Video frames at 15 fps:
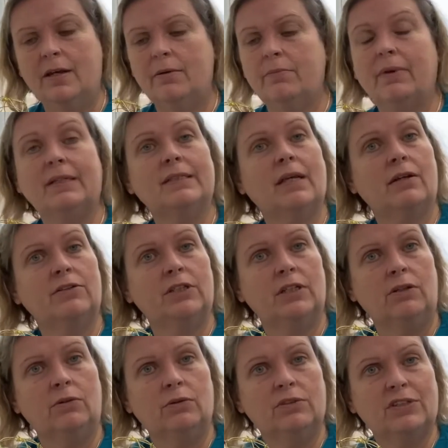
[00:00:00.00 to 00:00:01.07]

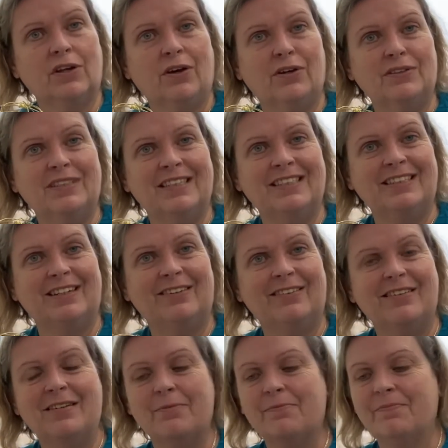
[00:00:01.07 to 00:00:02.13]
massaging your scar tissue.
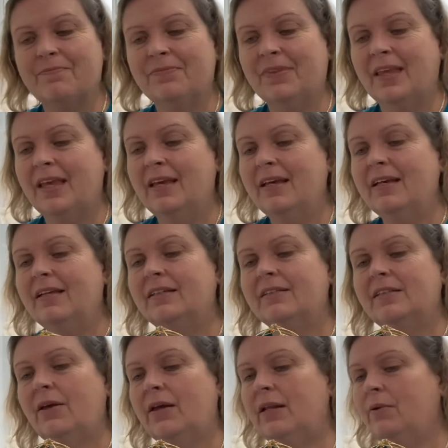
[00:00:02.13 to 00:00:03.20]

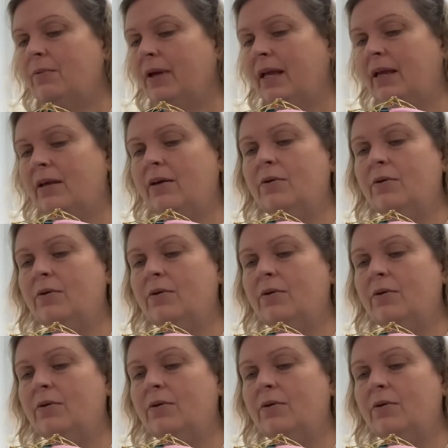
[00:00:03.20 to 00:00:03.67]
So anyway,